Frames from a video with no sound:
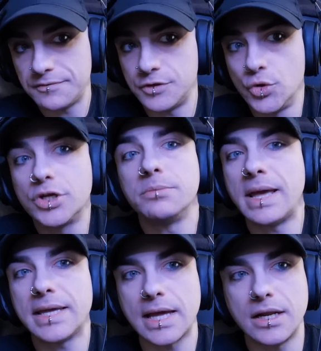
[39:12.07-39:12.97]
You can
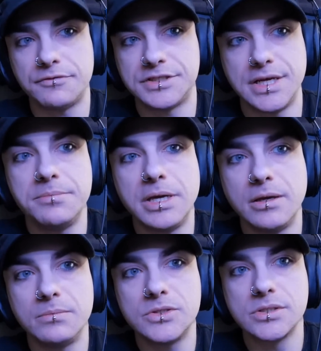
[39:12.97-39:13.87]
make NFT
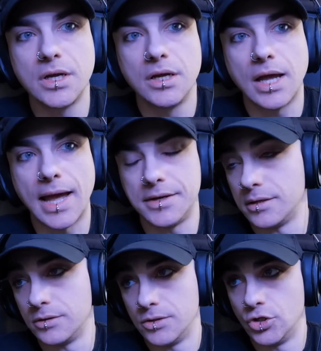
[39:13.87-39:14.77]
memes,
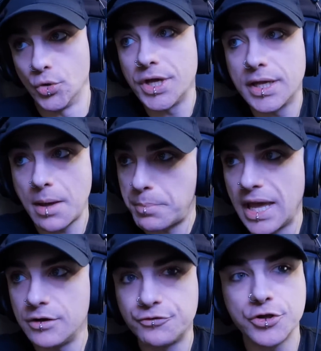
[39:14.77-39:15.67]
and you can get
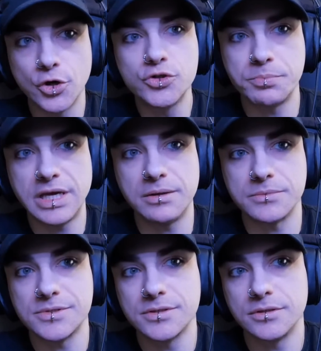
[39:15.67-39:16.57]
paid for those
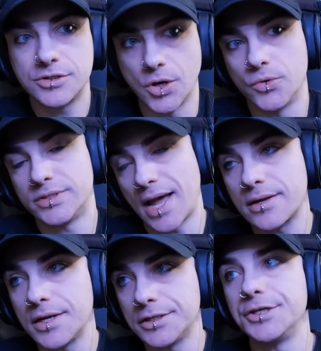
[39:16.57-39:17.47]
memes. So
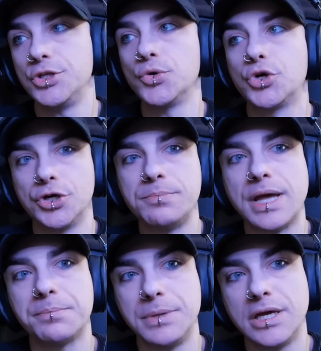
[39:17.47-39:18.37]
technically you could
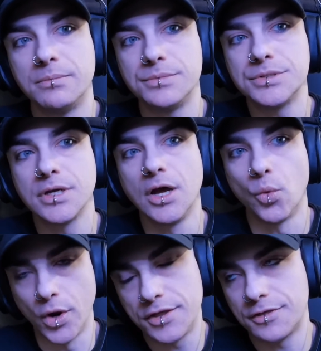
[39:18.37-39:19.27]
make memes
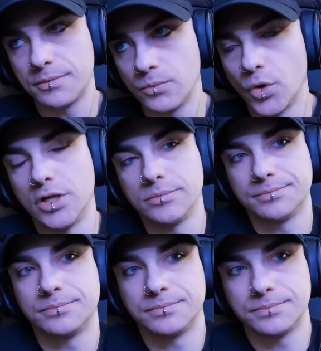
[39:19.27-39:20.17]
with, well,
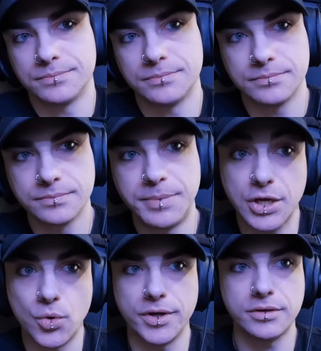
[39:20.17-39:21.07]

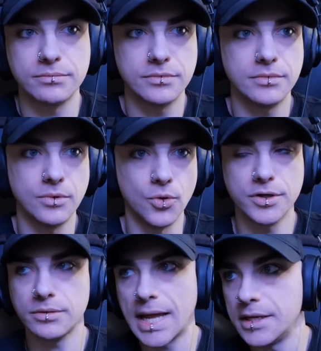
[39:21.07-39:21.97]
Bitcoin,
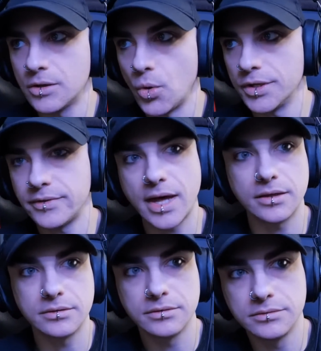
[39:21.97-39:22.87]
or any coin that
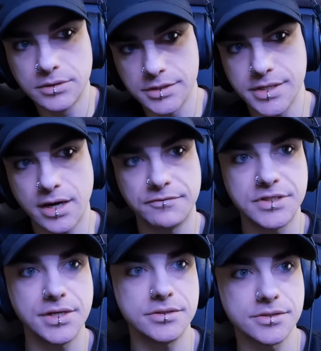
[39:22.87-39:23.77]
does
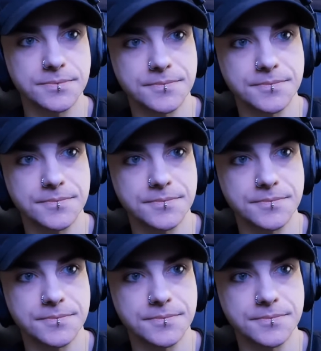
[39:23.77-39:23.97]
NFTs.